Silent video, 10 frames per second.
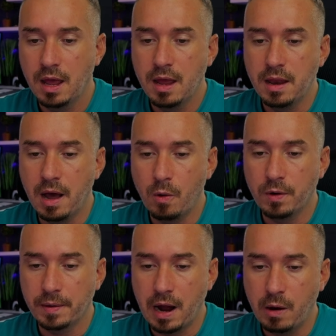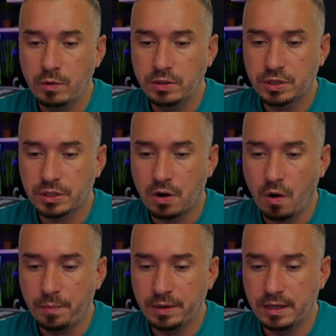Now I will just
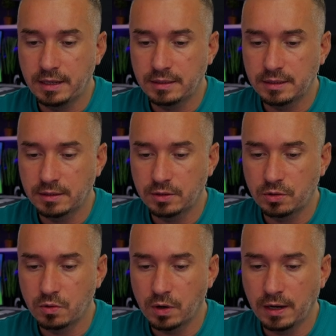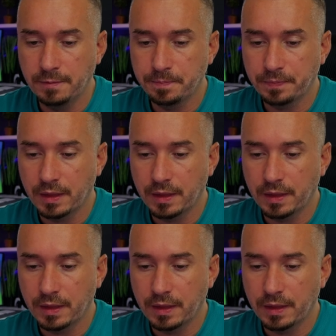copy this story,